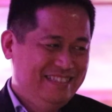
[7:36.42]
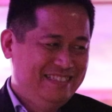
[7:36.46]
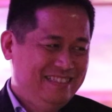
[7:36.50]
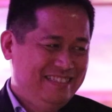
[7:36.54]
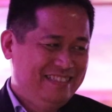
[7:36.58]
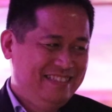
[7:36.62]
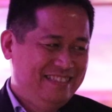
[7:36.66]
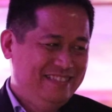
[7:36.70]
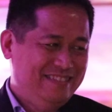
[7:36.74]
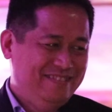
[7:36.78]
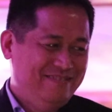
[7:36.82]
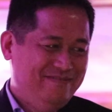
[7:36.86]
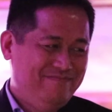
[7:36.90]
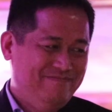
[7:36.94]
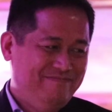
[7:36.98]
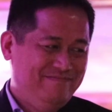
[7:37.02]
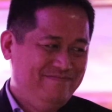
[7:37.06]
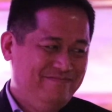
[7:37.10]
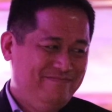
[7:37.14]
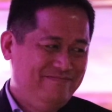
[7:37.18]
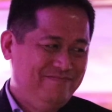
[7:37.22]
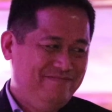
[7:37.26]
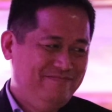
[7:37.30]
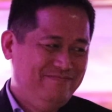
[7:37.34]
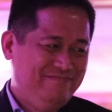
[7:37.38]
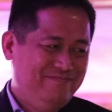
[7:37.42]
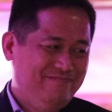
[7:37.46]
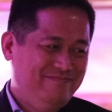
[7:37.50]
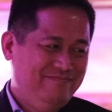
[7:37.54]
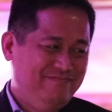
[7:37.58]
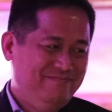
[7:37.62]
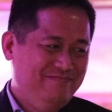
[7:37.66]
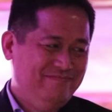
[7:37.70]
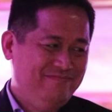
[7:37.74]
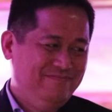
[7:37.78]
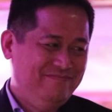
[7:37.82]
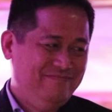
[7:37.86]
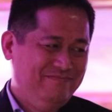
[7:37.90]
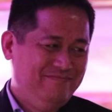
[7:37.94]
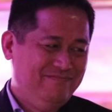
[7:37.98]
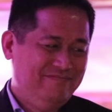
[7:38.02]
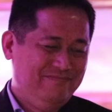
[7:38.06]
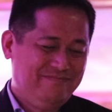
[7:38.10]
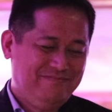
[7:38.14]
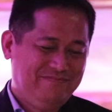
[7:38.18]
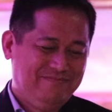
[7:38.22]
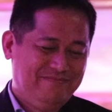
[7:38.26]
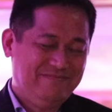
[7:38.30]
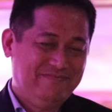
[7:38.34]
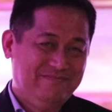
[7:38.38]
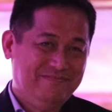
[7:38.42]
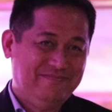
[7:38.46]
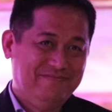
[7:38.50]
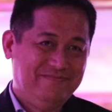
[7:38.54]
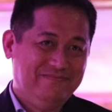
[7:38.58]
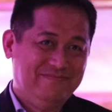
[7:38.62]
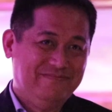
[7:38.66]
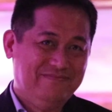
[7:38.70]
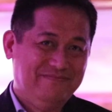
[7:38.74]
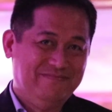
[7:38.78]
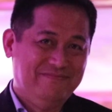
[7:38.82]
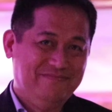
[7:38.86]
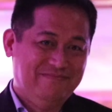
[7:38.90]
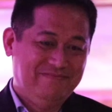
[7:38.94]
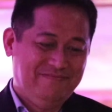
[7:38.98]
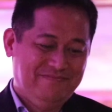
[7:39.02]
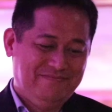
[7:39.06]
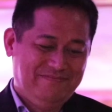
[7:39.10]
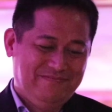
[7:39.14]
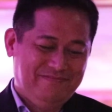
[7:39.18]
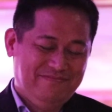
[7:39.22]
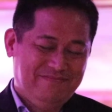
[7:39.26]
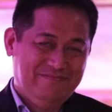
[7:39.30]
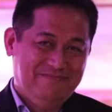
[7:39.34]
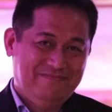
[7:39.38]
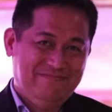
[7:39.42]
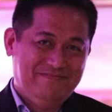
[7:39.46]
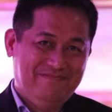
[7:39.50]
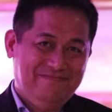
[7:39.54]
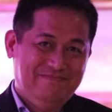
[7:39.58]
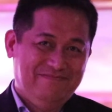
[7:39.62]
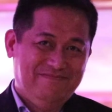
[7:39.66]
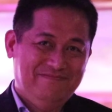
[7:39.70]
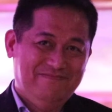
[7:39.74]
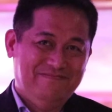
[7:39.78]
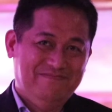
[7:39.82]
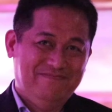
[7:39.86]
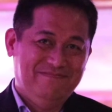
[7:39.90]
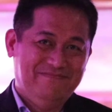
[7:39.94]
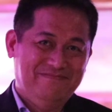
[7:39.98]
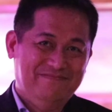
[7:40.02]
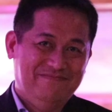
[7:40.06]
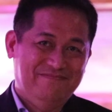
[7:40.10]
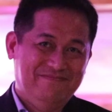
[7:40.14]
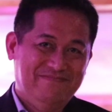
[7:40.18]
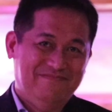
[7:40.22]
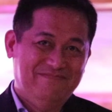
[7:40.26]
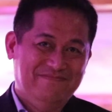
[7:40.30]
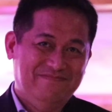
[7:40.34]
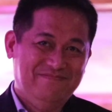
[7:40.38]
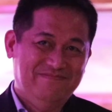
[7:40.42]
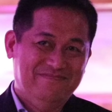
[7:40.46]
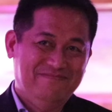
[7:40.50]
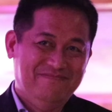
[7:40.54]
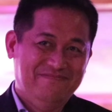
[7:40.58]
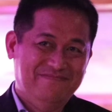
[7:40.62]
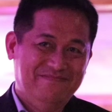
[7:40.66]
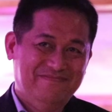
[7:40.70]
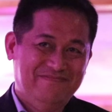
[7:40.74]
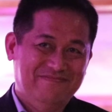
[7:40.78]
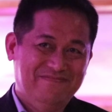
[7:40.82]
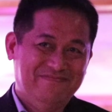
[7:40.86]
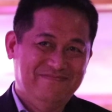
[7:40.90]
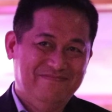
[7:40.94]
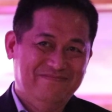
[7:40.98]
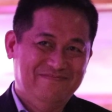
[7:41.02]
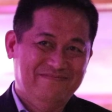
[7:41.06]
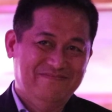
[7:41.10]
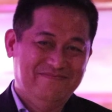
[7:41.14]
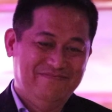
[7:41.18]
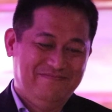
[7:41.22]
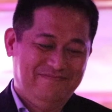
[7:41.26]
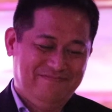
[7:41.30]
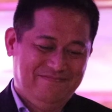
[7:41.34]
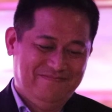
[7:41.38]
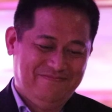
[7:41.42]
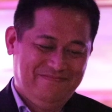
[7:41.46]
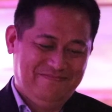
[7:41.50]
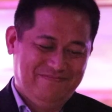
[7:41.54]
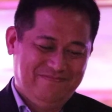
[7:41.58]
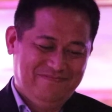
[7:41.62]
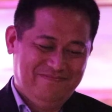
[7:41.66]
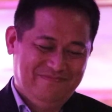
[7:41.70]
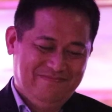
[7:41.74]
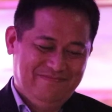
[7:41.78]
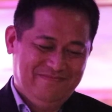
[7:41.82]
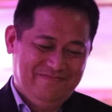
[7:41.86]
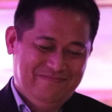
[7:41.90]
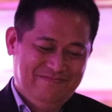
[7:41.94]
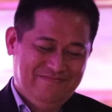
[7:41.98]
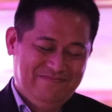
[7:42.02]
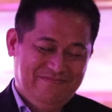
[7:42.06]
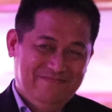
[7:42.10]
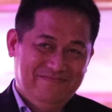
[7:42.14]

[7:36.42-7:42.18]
(silent)